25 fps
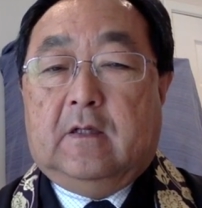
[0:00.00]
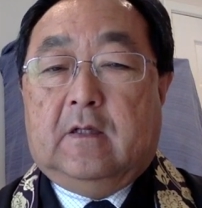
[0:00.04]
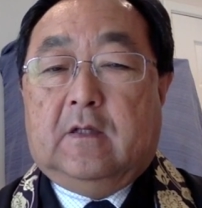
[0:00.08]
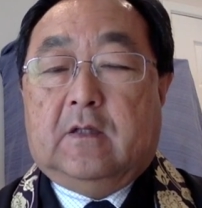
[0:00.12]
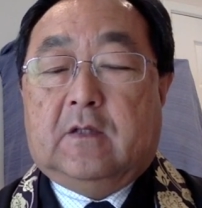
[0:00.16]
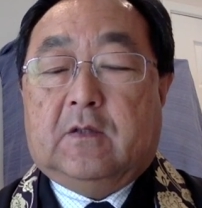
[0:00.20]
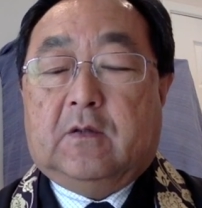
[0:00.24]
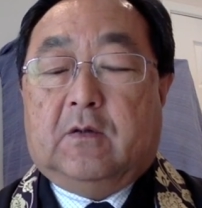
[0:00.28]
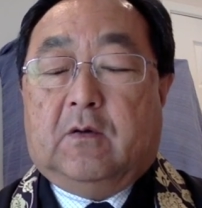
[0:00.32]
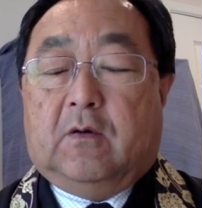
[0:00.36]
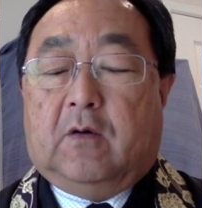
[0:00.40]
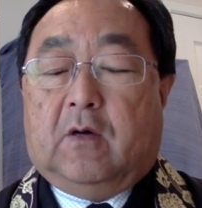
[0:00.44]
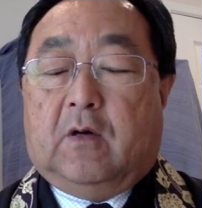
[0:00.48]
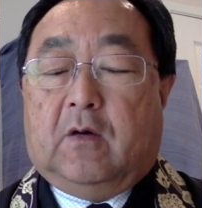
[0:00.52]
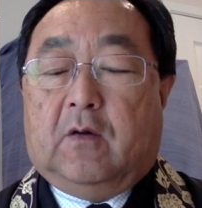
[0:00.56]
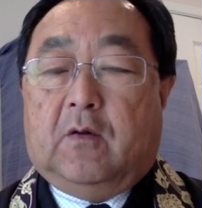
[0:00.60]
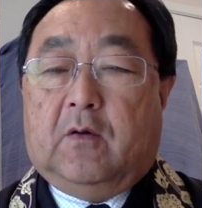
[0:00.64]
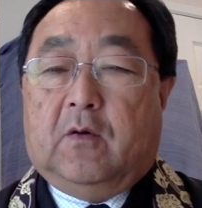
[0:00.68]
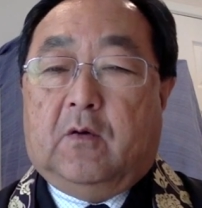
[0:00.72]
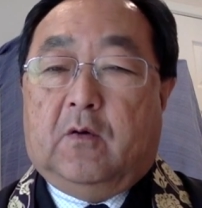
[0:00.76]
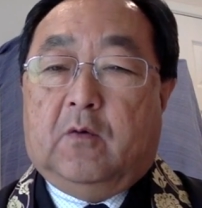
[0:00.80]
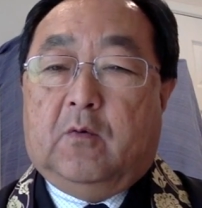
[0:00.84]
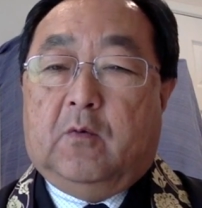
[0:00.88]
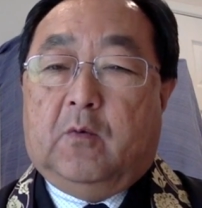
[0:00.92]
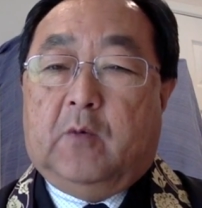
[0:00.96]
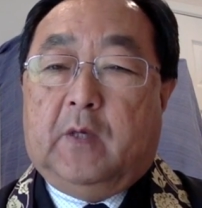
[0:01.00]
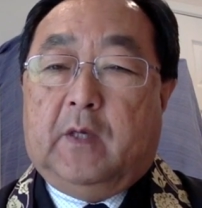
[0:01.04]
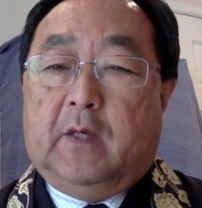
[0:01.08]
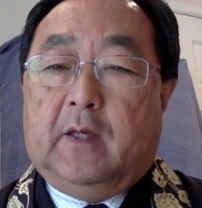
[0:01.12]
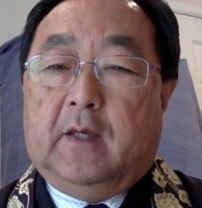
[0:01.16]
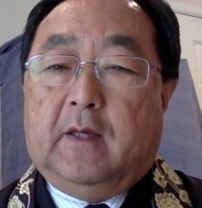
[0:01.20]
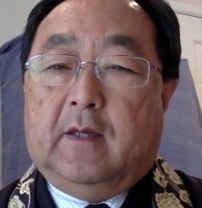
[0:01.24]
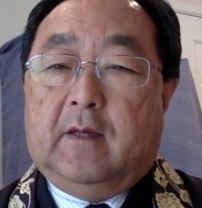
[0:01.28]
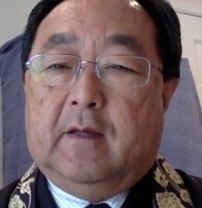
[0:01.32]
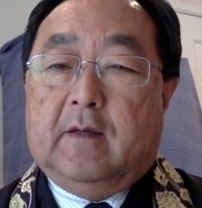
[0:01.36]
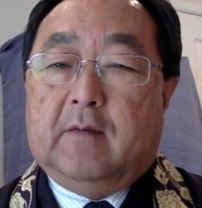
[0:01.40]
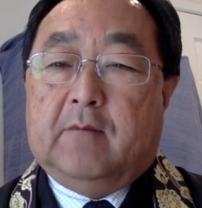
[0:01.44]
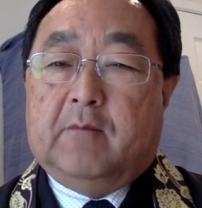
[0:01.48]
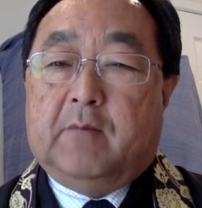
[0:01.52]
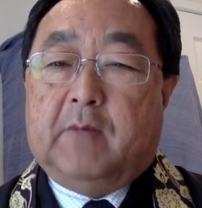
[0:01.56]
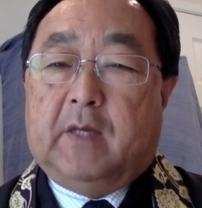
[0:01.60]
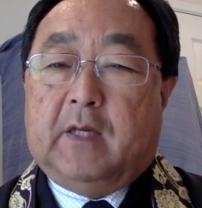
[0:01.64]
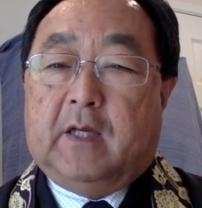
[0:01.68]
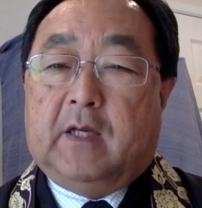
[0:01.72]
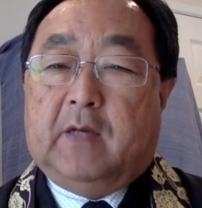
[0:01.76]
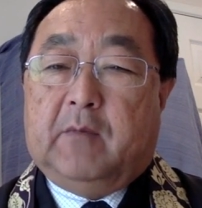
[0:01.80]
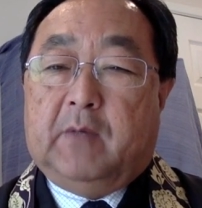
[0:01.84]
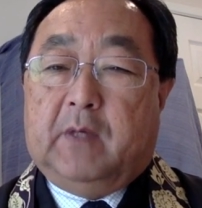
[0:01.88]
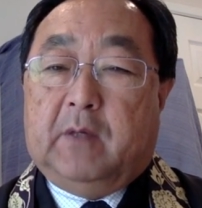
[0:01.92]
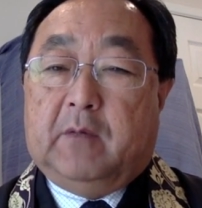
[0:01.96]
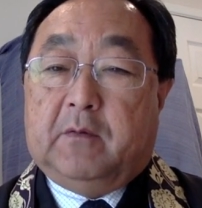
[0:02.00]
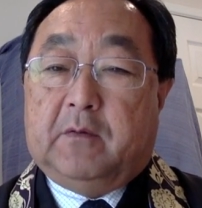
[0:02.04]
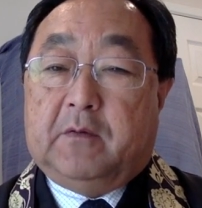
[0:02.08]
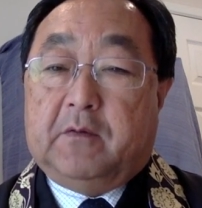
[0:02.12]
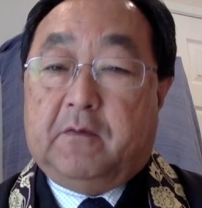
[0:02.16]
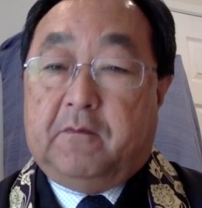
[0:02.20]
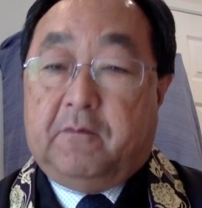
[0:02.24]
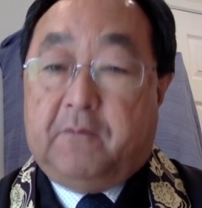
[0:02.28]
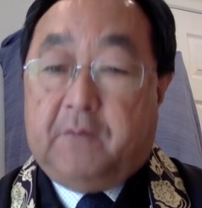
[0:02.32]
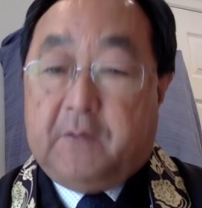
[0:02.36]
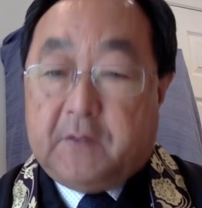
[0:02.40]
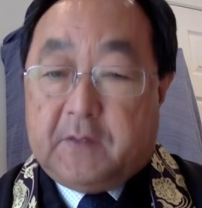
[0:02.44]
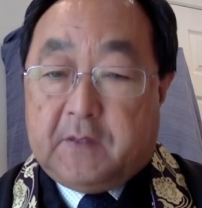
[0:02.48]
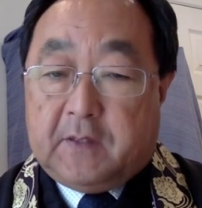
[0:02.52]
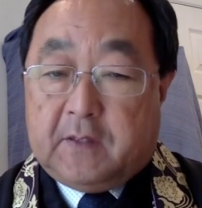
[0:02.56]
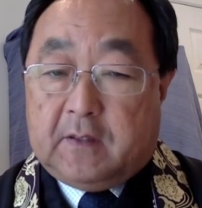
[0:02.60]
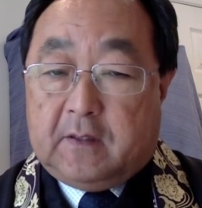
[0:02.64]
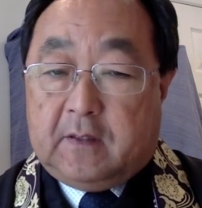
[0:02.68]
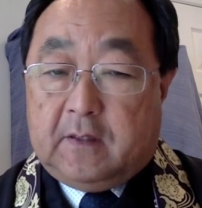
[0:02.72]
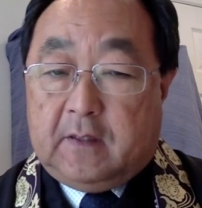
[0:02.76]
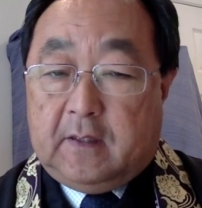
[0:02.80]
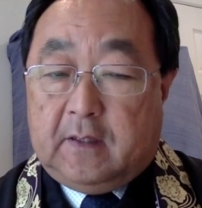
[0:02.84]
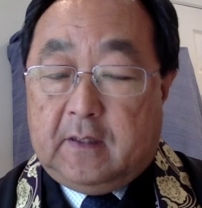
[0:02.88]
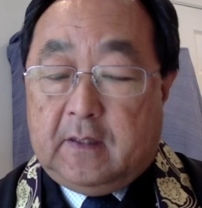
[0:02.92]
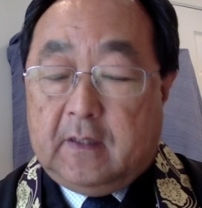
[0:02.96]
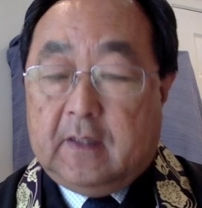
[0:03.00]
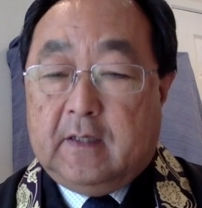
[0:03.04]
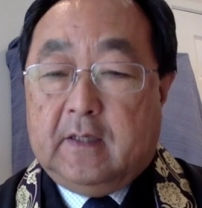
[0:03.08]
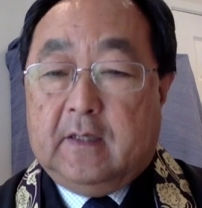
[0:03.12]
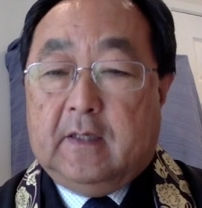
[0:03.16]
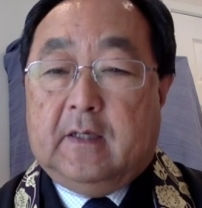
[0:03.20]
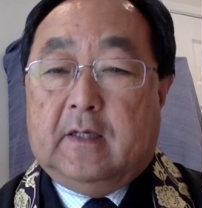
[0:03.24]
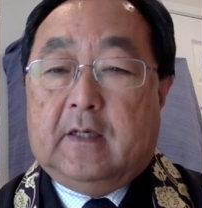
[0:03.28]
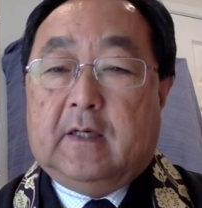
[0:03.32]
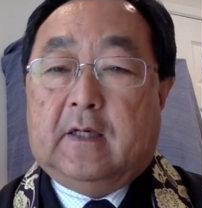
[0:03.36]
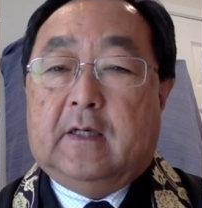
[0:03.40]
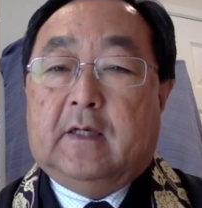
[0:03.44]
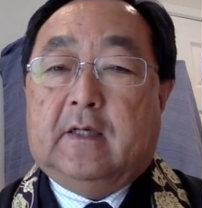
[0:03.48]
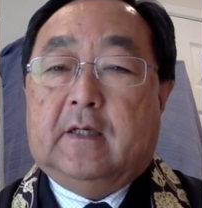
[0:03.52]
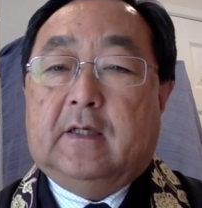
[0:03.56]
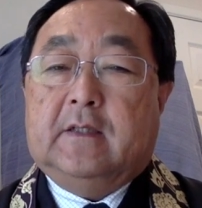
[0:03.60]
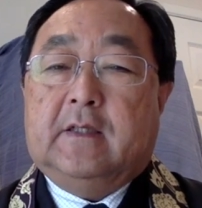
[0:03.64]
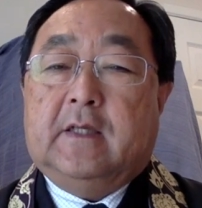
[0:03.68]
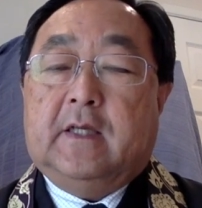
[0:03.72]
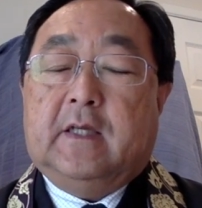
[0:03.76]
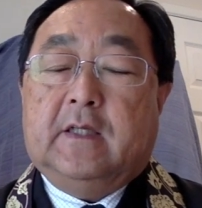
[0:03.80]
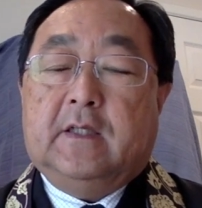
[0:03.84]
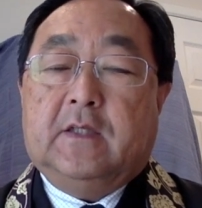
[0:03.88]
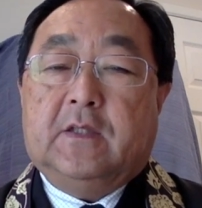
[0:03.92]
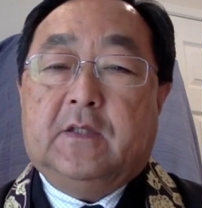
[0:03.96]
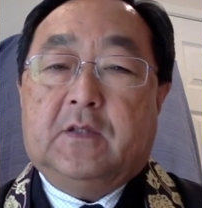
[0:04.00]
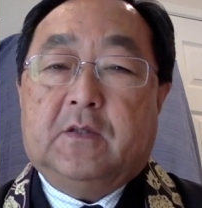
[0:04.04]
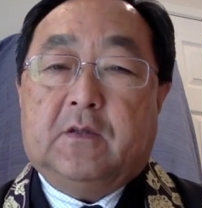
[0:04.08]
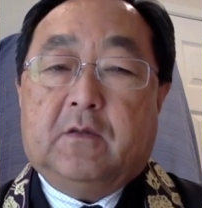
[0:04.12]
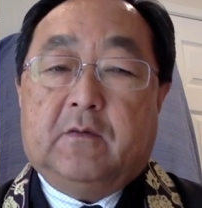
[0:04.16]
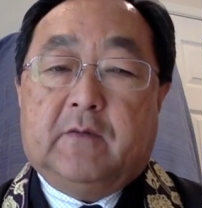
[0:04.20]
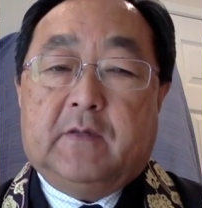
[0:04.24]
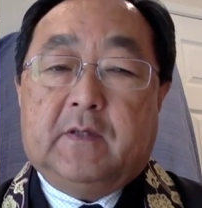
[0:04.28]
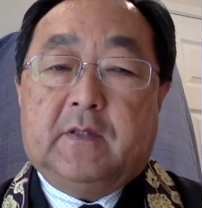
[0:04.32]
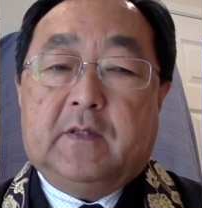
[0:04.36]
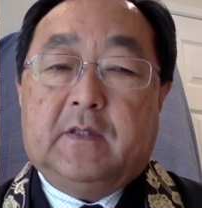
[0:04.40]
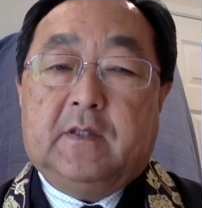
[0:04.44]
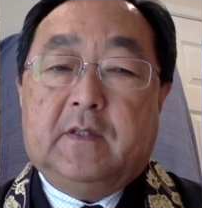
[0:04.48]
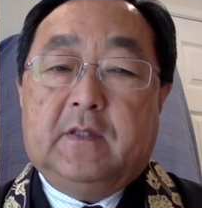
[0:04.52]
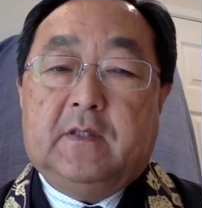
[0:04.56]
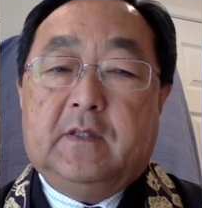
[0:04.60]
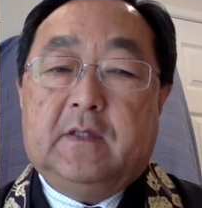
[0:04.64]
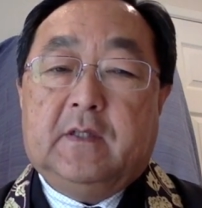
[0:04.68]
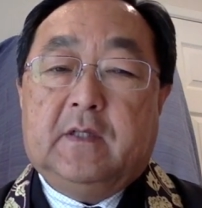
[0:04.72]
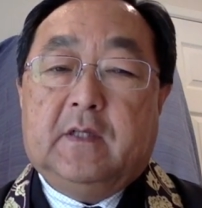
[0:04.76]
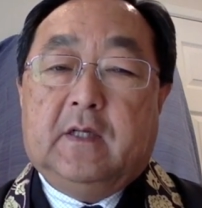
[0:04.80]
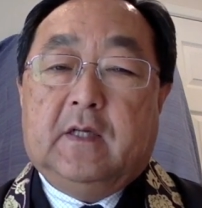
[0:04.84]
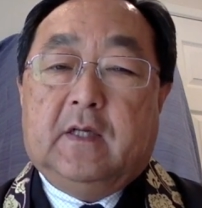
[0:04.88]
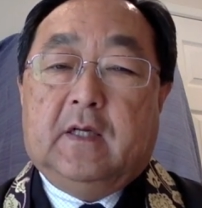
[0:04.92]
So although we may not be able to physically attend services,